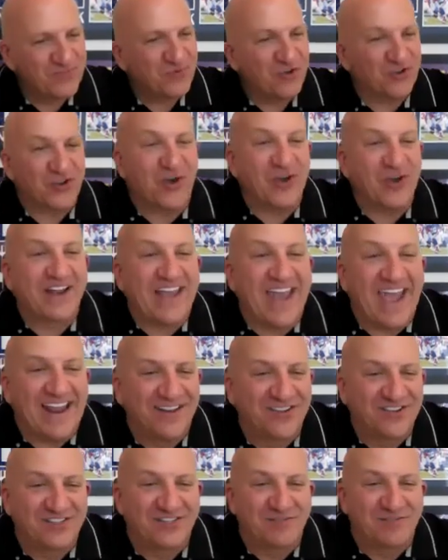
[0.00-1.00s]
So again,
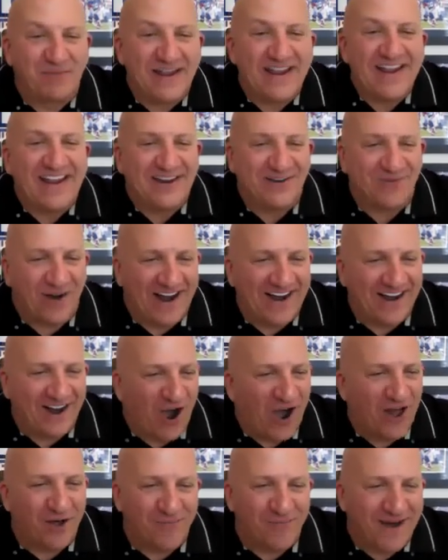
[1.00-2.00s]
speed, right?
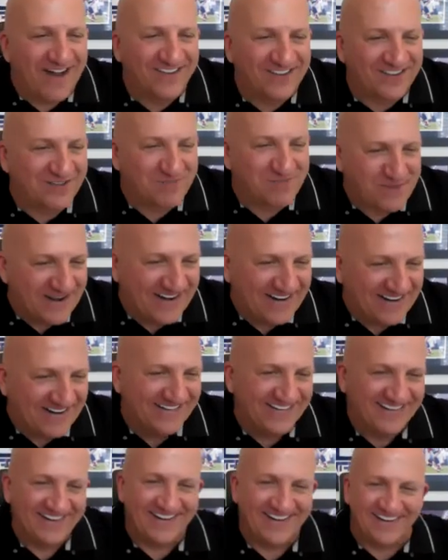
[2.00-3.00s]
All about
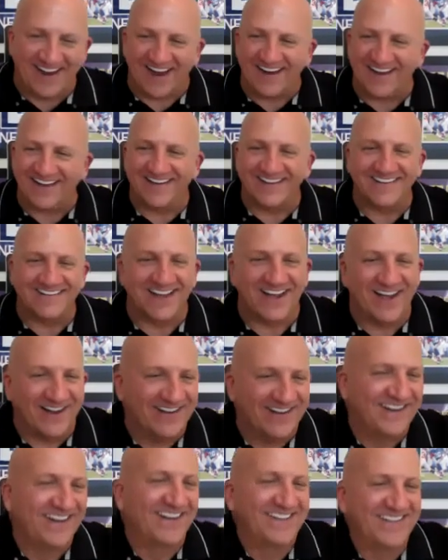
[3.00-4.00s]
speed, getting it
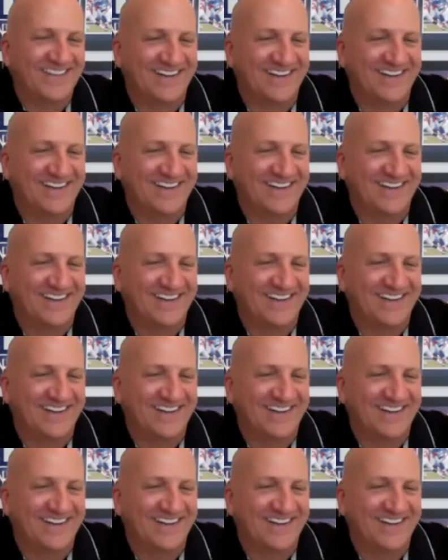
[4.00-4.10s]
done.